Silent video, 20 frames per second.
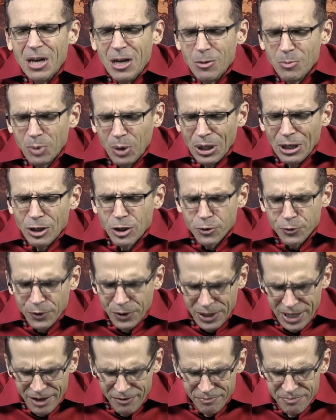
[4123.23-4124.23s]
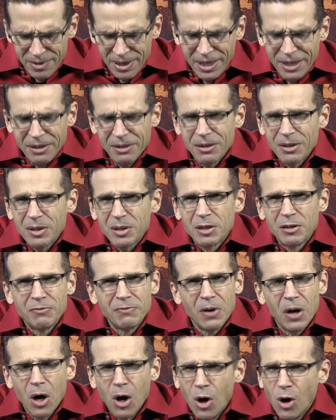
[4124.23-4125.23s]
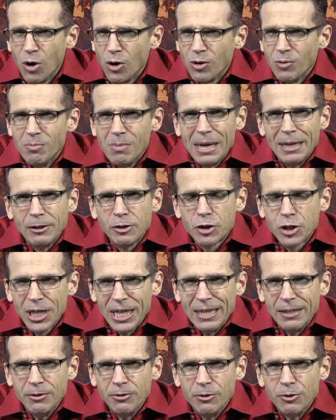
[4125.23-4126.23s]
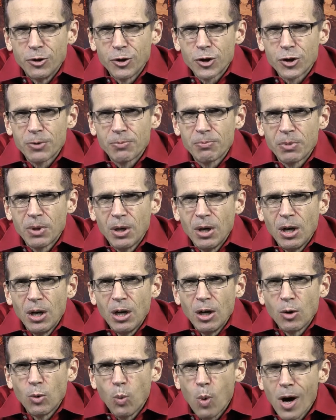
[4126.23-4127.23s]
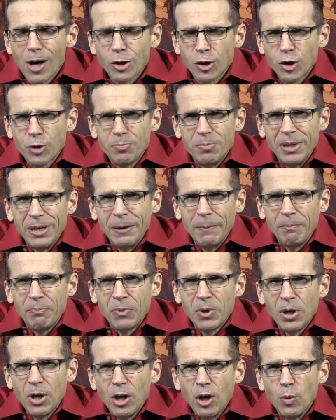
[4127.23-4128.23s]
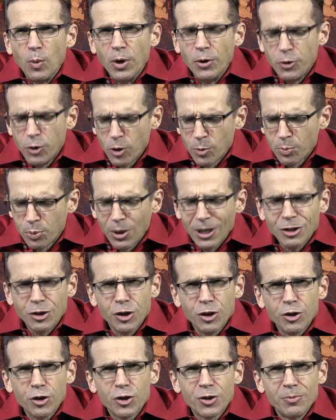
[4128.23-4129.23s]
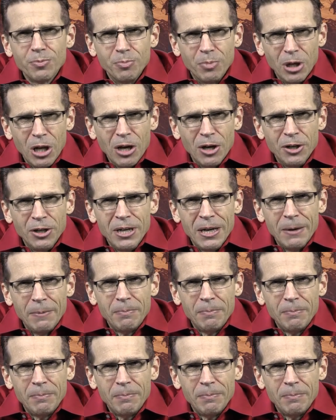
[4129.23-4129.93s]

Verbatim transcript: Please forgive me of all my sins. Wash me with your precious blood.